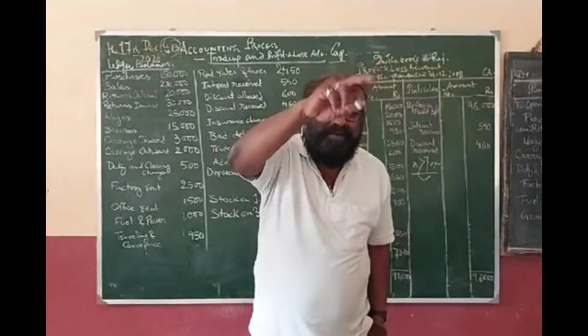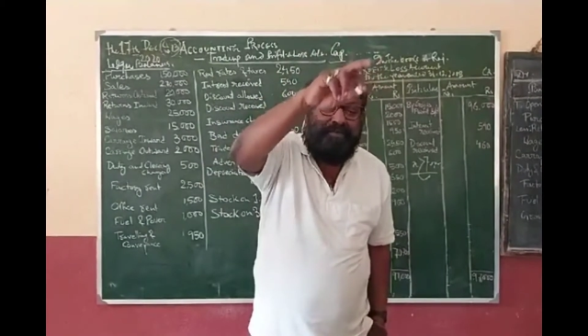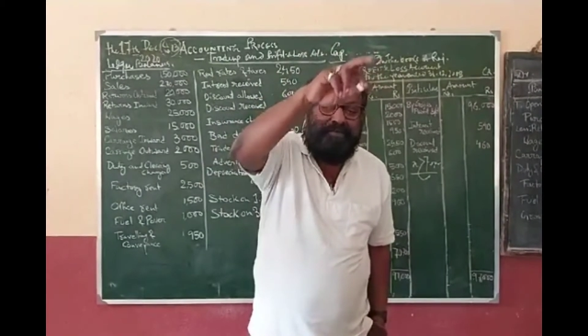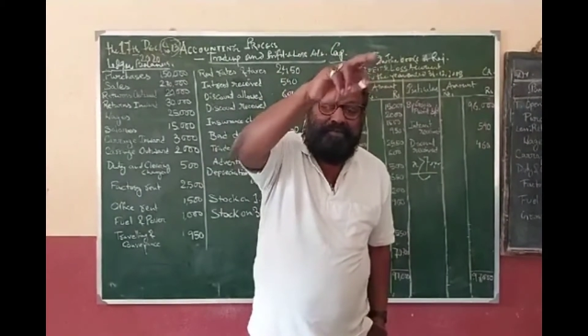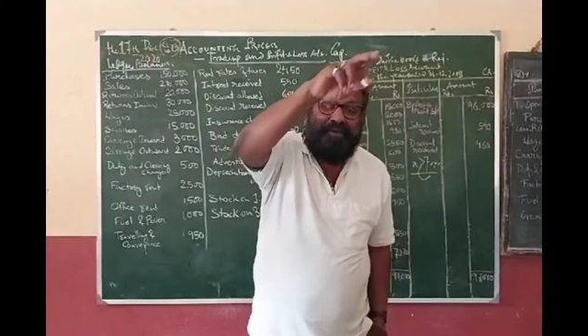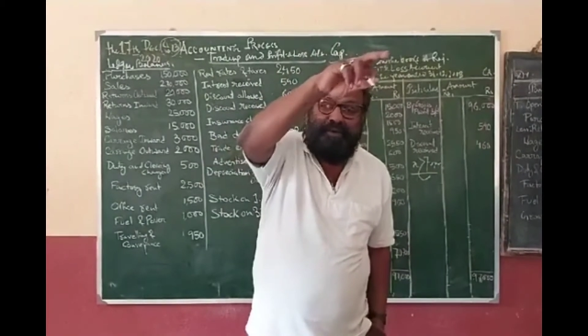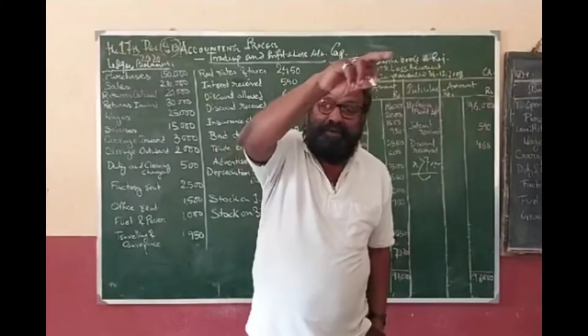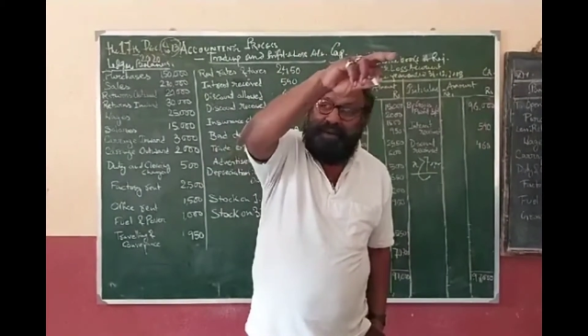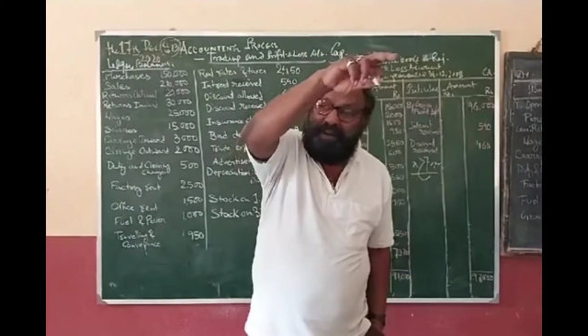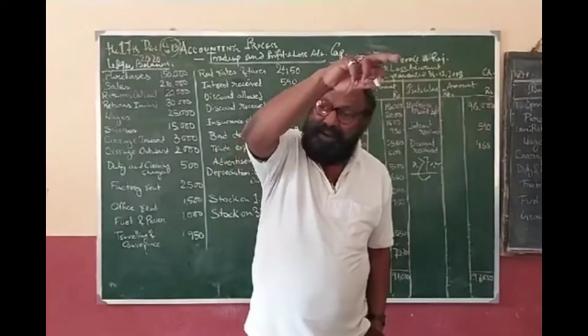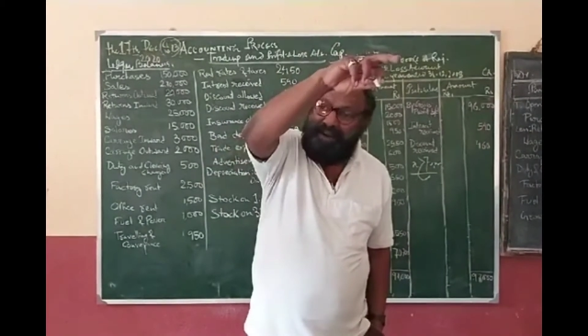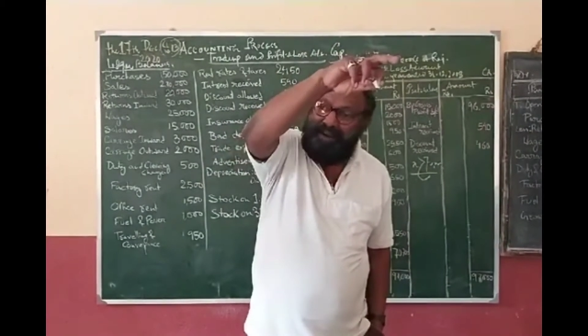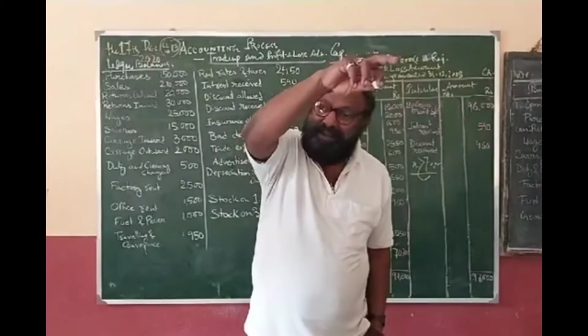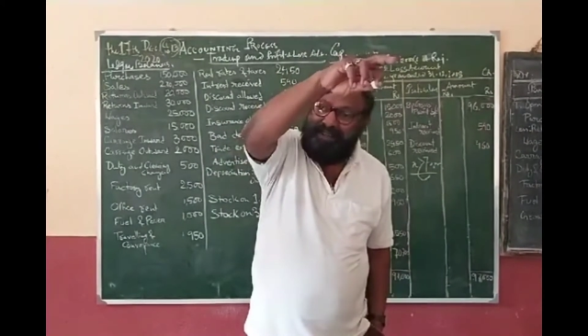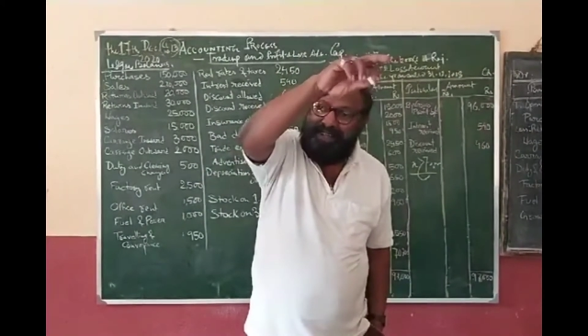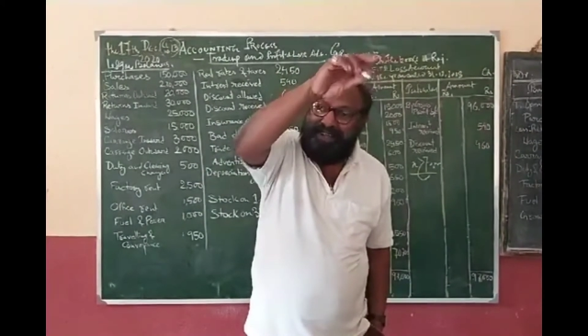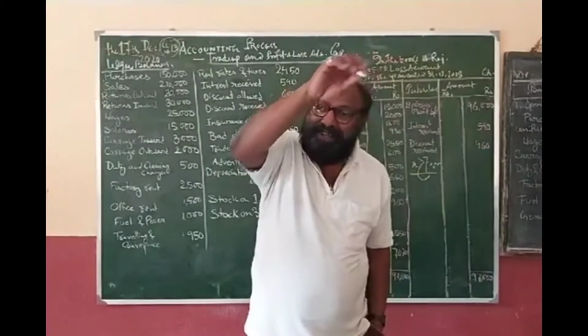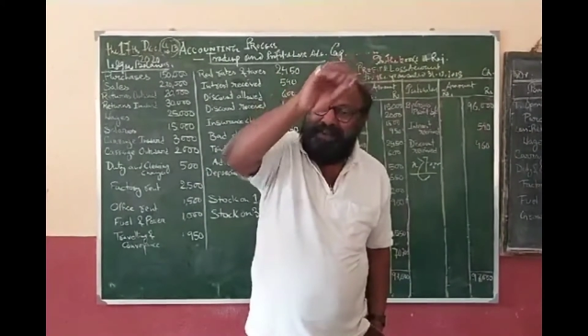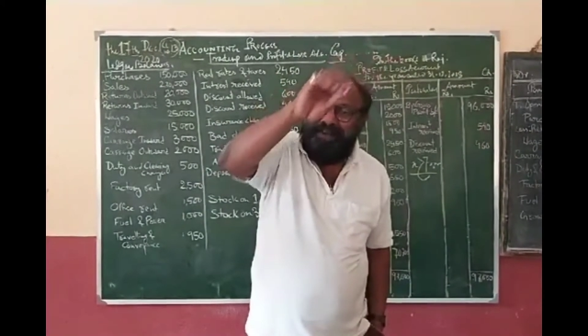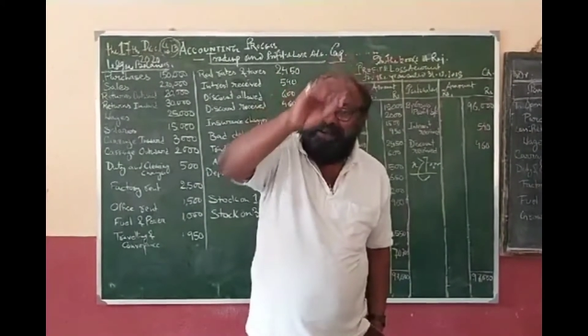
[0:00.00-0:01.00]
profit and loss
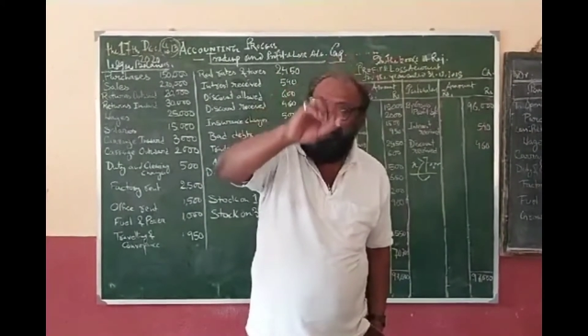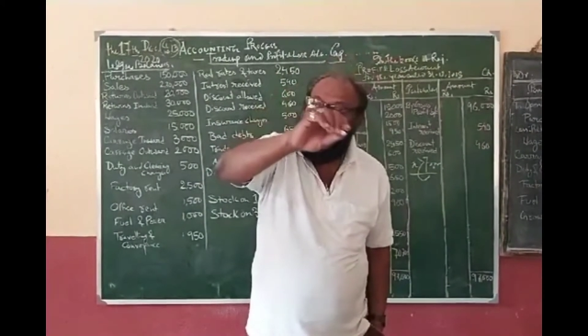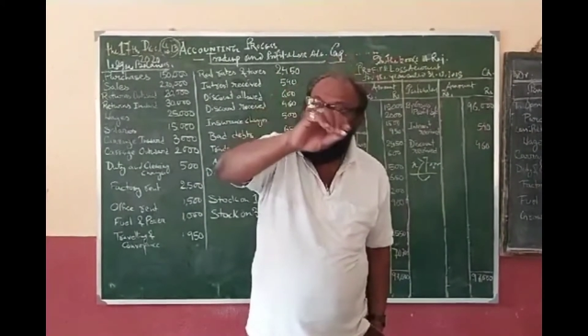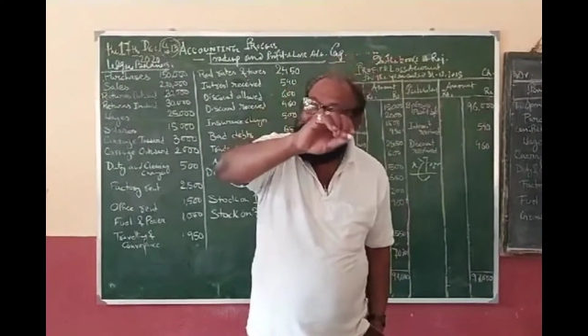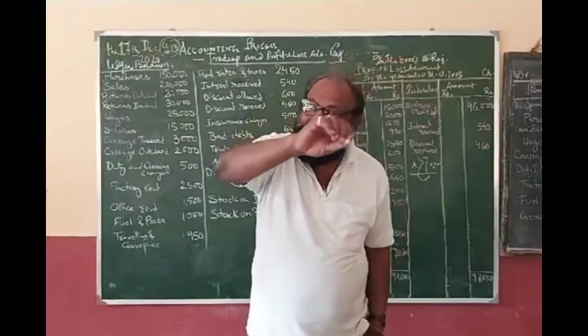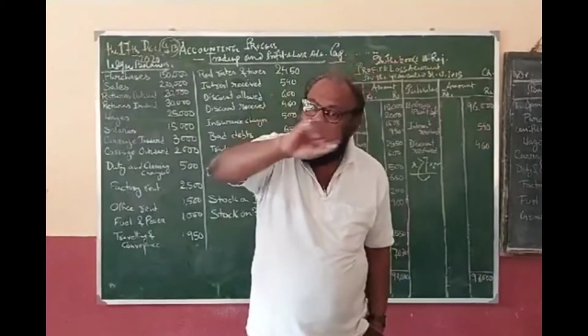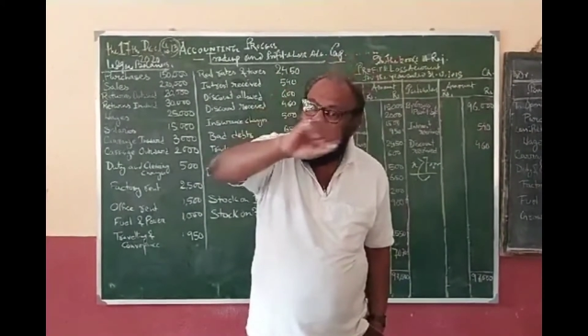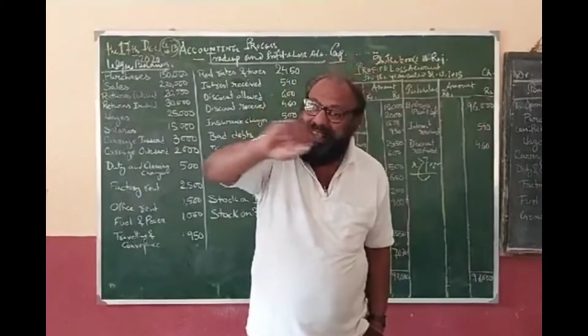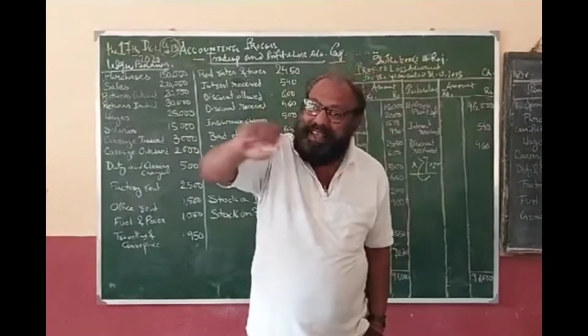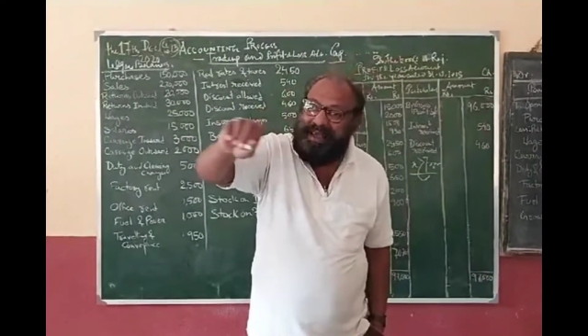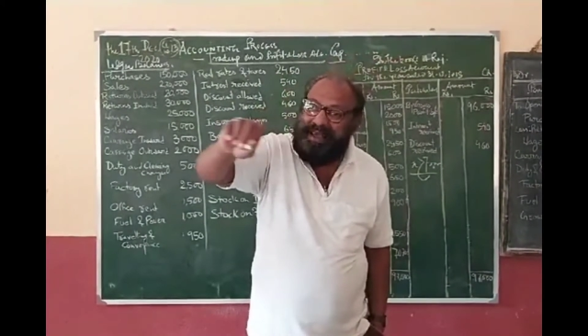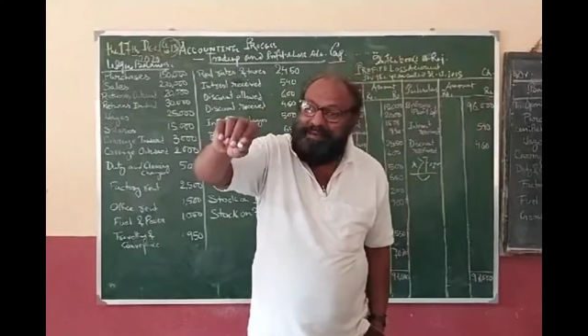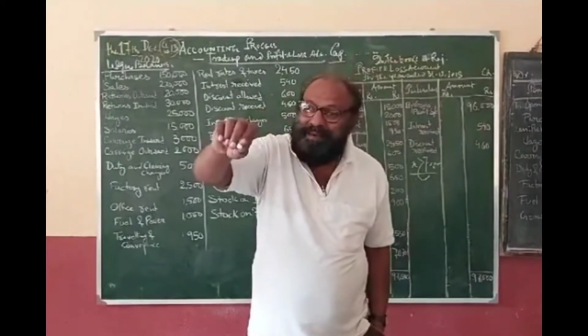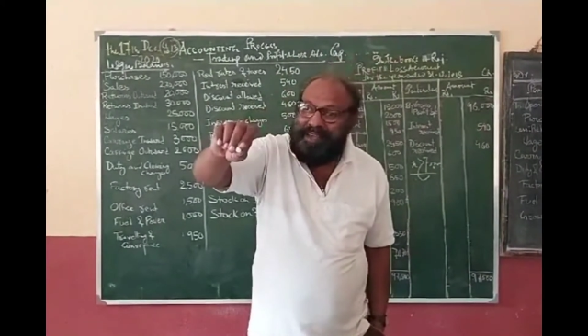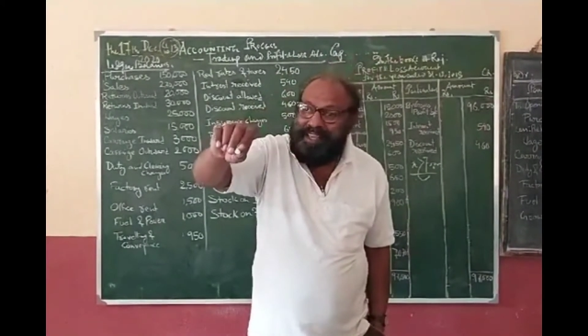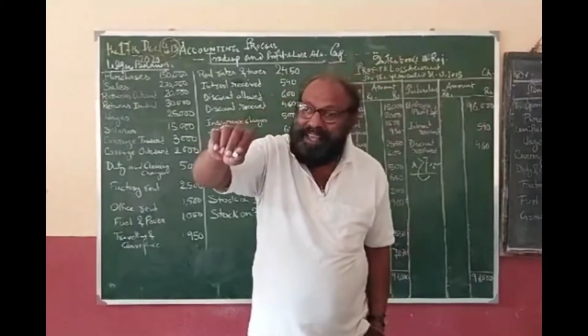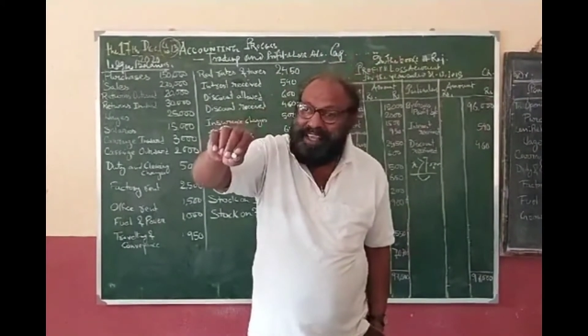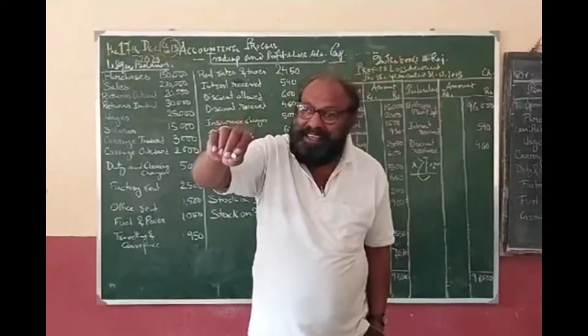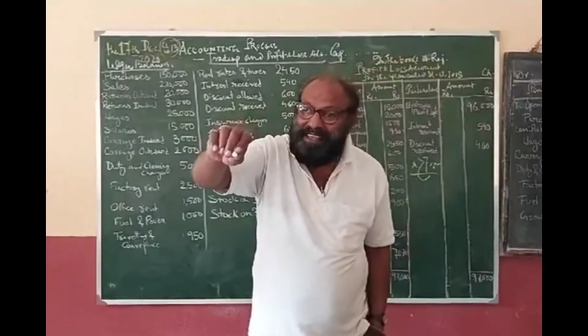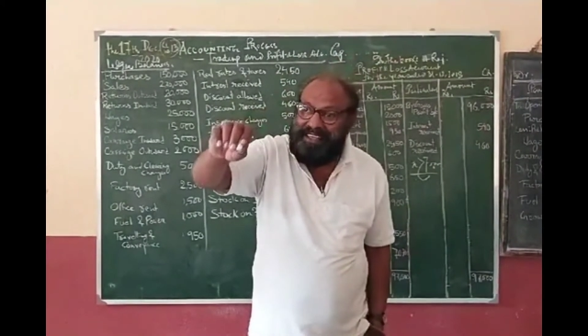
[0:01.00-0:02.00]
account debit to
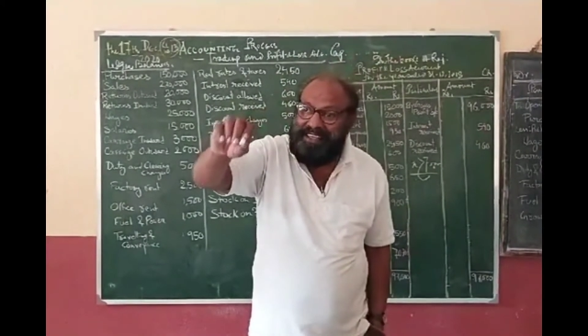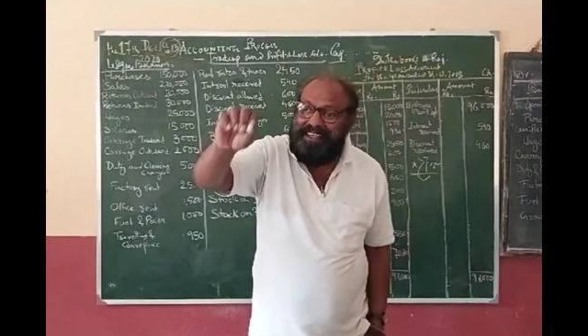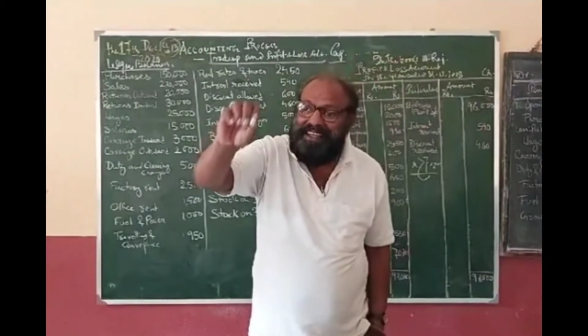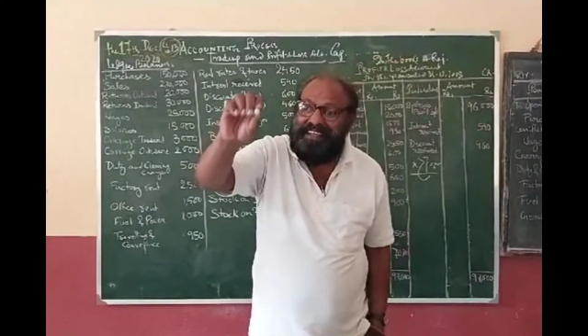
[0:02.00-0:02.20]
cash,